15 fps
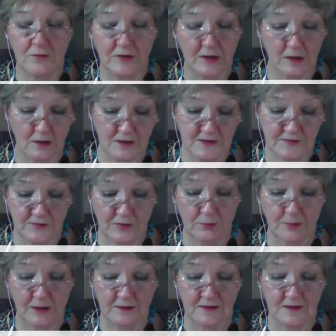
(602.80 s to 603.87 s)
the last few
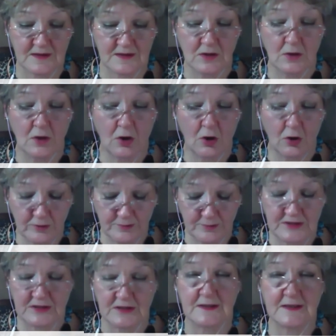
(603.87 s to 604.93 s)
months on the
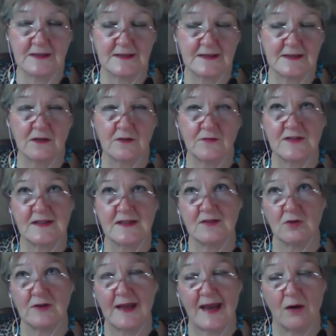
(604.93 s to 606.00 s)
maternity services
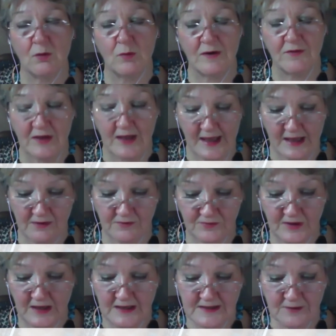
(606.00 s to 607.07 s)
on how we've cared
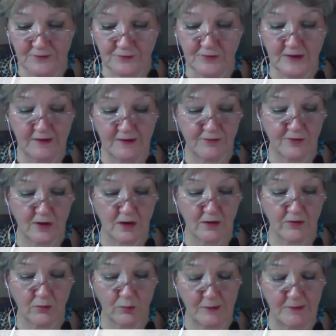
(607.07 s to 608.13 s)
differently for our,
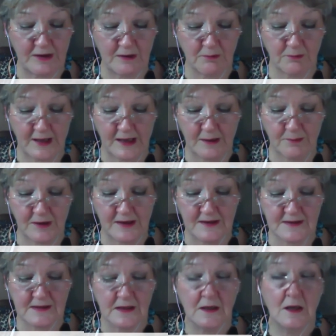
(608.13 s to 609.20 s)
the women and
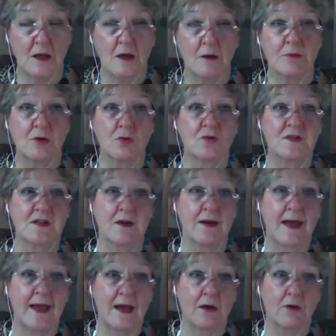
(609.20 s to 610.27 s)
babies, but also
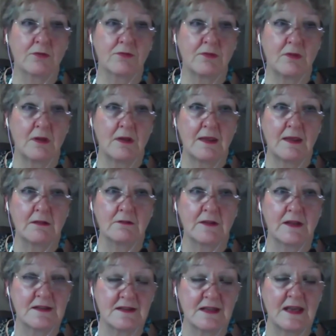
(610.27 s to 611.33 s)
how
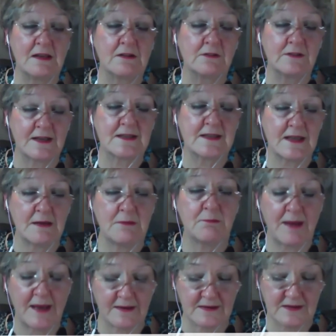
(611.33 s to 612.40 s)
illness, the illness
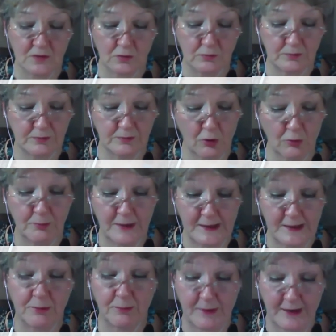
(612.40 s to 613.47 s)
impacts on, on
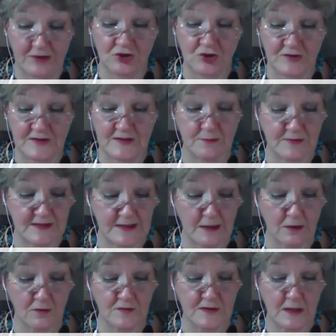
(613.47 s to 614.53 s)
people, patients
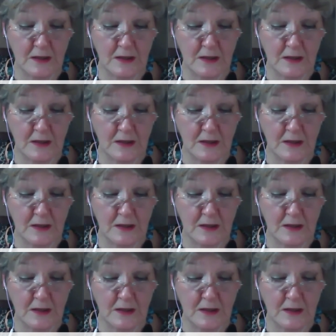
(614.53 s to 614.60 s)
themselves.